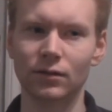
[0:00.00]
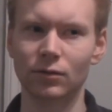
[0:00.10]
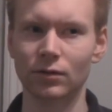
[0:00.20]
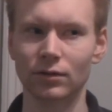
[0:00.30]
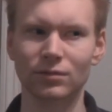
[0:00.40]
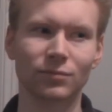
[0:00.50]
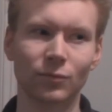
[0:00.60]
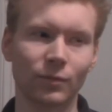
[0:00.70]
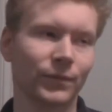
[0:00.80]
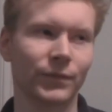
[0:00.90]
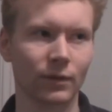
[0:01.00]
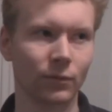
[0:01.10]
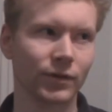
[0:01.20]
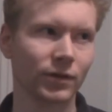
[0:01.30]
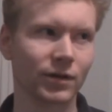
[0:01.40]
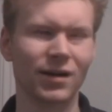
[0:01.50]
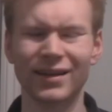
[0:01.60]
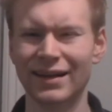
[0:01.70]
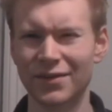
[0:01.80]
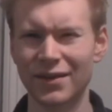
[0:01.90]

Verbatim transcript: or what they're calling hell.